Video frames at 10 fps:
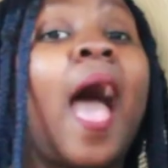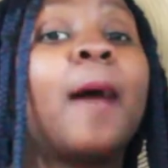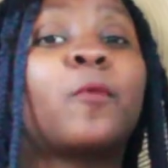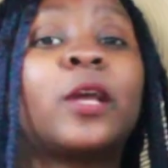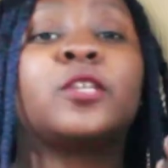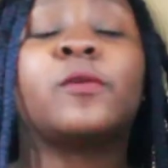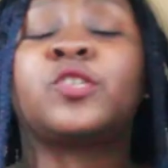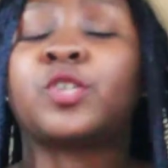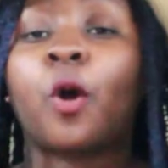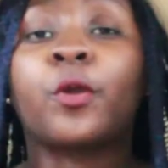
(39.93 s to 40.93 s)
I'm going to
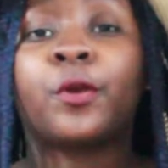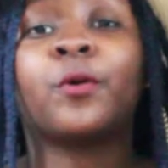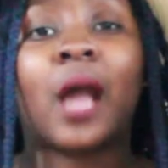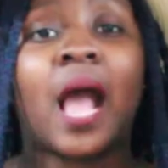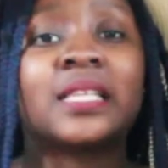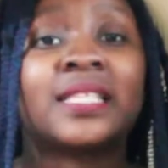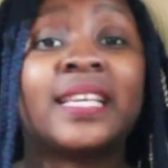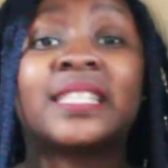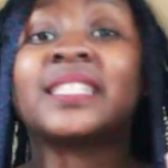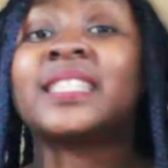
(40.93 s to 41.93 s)
show you guys
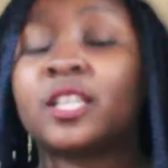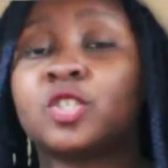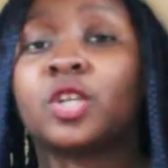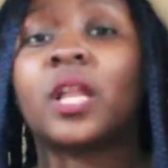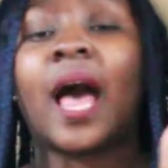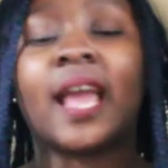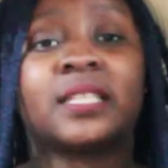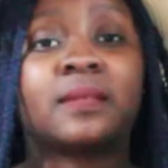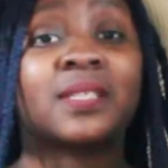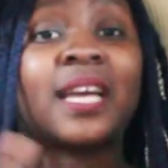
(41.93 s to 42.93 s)
the essential
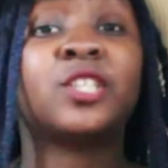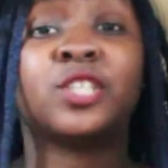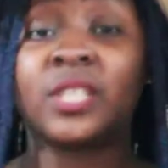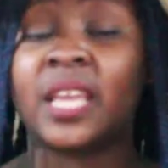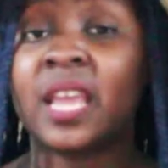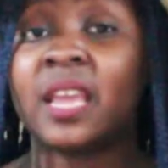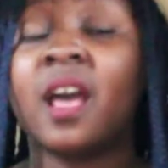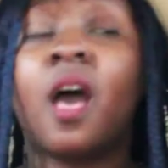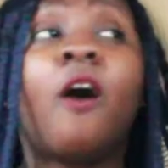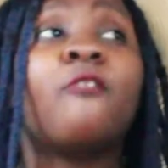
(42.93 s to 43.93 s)
items that you
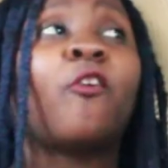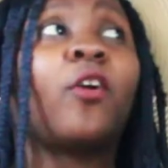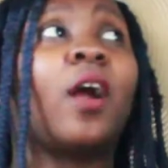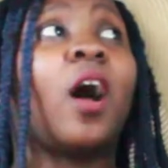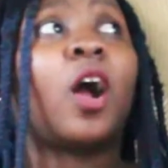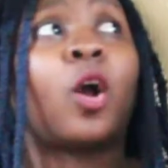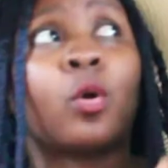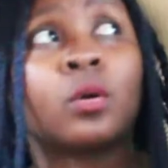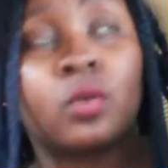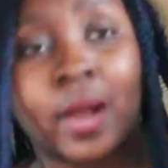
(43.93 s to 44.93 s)
need for a
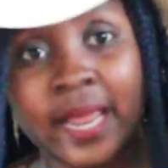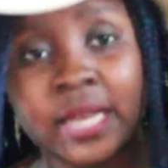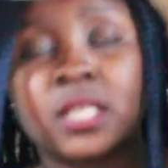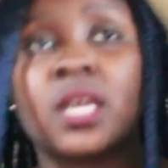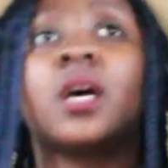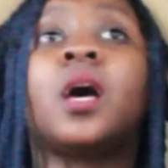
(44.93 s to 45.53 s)
great